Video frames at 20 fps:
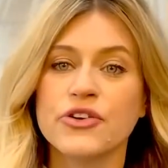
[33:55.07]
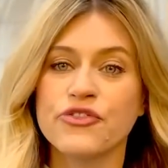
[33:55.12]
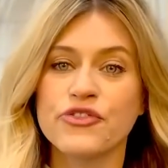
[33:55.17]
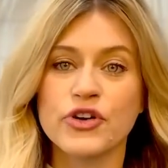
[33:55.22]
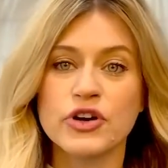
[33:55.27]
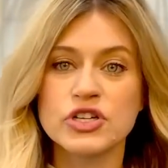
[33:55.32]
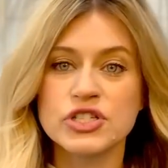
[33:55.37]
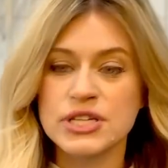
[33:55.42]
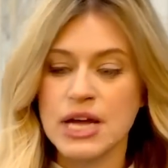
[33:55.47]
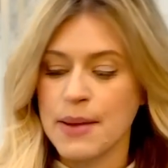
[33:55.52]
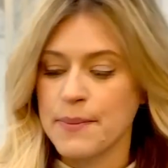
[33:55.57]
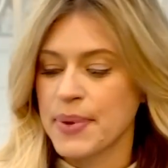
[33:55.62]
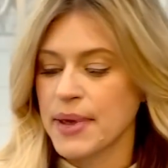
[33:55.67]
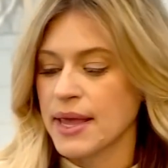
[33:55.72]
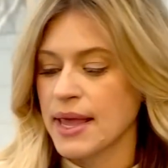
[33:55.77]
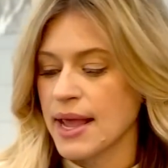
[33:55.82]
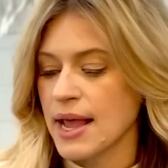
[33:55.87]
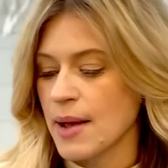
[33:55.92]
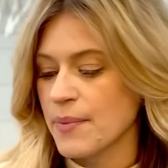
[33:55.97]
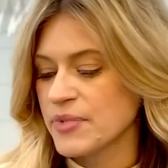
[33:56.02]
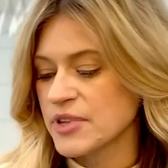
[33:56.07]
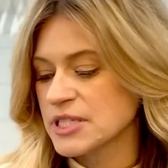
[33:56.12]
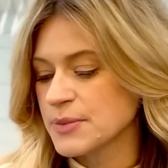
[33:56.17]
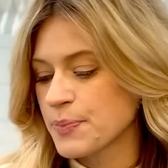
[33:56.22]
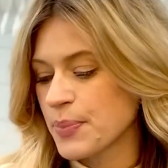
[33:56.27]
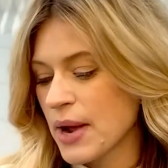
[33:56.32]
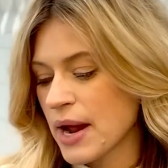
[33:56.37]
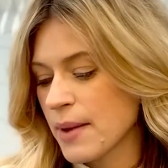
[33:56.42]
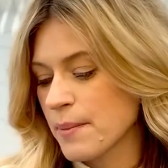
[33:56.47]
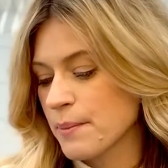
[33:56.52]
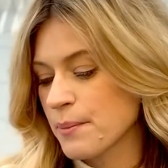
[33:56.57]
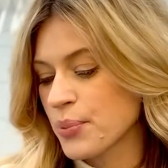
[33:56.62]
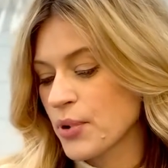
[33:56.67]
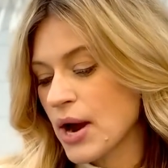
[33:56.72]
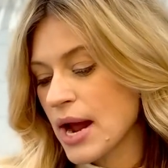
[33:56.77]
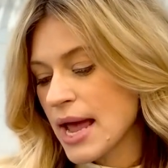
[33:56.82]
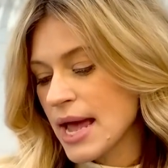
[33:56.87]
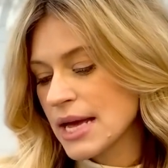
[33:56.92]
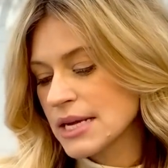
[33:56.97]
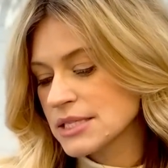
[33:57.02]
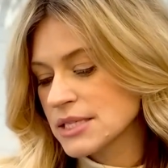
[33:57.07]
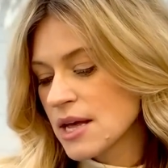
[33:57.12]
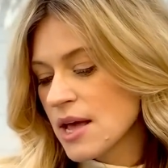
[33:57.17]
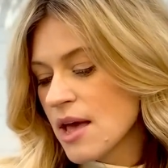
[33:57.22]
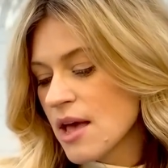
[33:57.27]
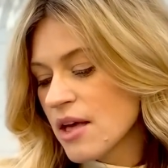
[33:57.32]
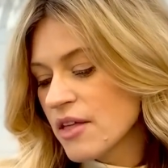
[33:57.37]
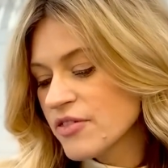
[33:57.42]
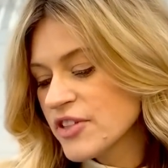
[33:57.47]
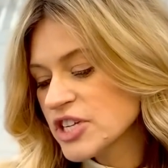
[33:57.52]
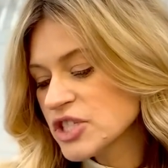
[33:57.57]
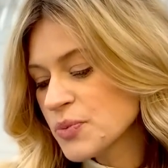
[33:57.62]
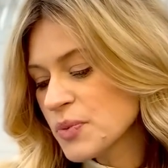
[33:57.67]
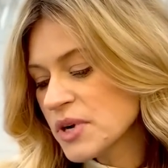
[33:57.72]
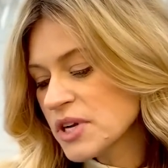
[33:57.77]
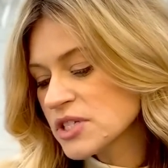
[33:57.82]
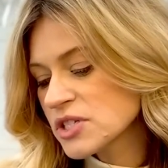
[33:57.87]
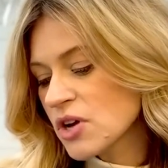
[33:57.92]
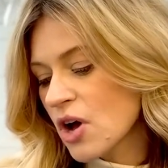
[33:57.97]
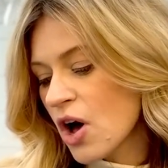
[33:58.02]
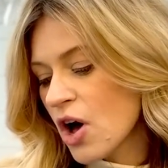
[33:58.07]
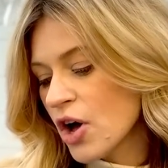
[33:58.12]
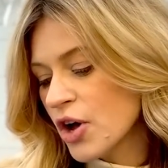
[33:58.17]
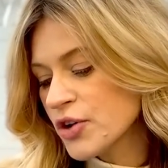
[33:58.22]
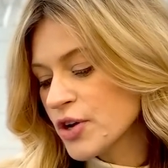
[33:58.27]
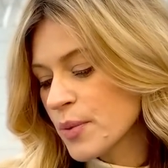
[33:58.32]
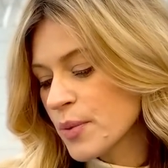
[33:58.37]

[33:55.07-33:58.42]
first time picking up this brand. This one is called